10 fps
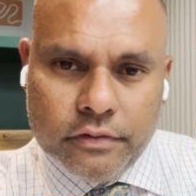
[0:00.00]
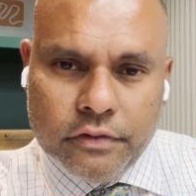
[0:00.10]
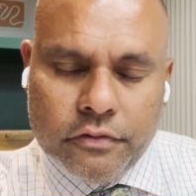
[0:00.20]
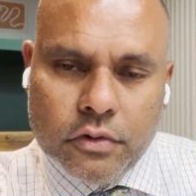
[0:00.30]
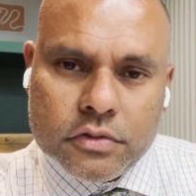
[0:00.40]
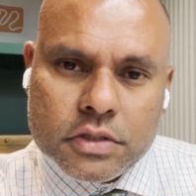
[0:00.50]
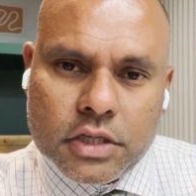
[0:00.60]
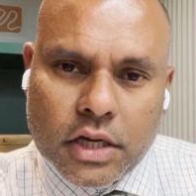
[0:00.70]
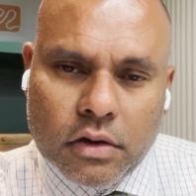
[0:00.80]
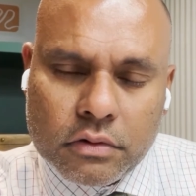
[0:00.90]
If your
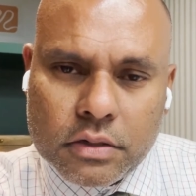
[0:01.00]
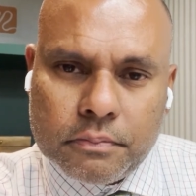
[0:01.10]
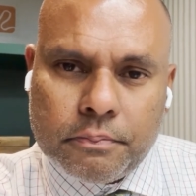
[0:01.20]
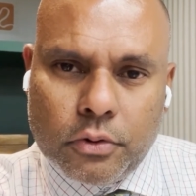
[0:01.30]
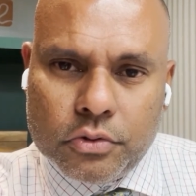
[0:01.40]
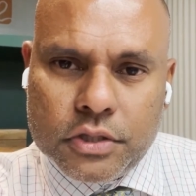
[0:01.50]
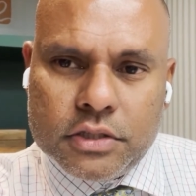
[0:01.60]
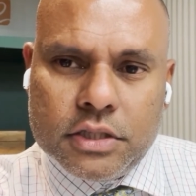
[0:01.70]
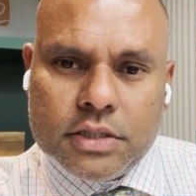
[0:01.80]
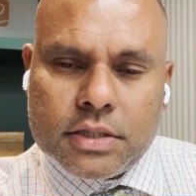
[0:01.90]
checkout process
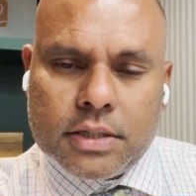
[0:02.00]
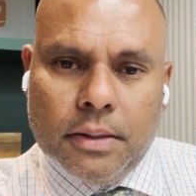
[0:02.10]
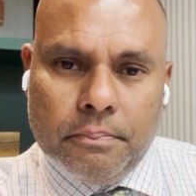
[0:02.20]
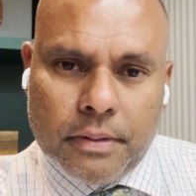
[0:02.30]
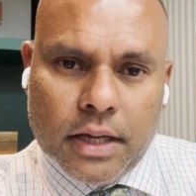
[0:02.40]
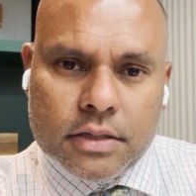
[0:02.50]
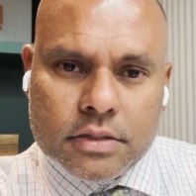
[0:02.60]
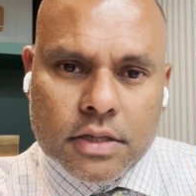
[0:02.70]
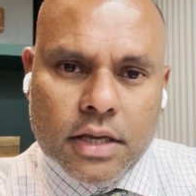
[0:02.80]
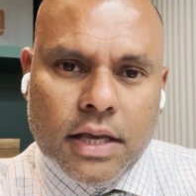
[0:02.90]
is complex
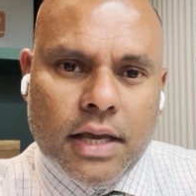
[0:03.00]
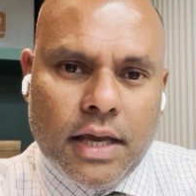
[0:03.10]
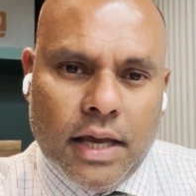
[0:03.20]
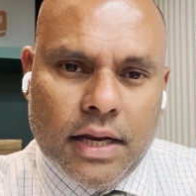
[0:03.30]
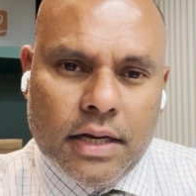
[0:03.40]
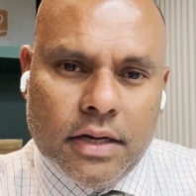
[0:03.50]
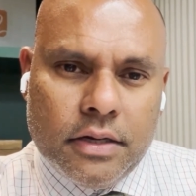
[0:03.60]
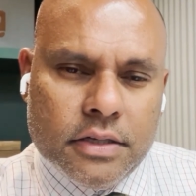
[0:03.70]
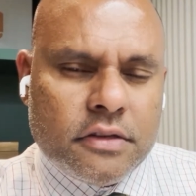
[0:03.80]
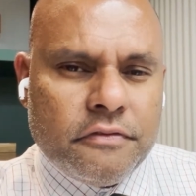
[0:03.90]
and
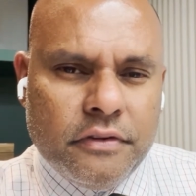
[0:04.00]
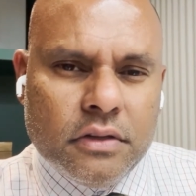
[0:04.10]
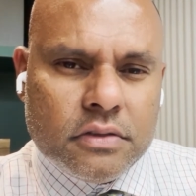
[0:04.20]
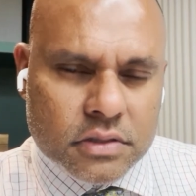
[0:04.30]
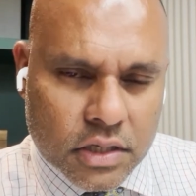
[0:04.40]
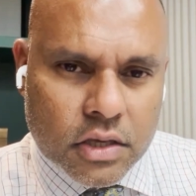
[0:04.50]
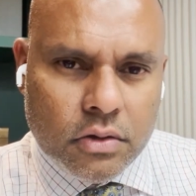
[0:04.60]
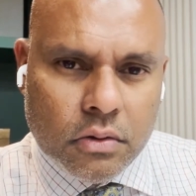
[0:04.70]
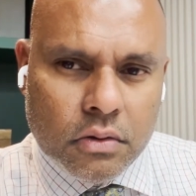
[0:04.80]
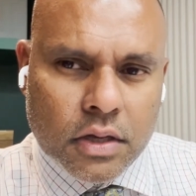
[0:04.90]
doesn't feel
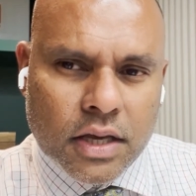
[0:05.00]
secure,